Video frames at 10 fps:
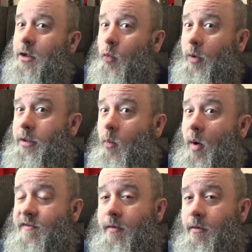and there really
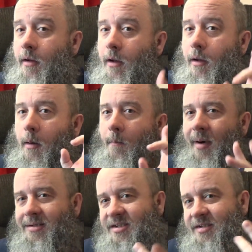wasn't.
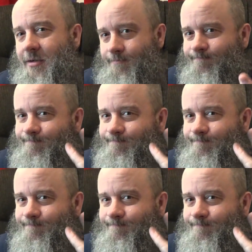But still.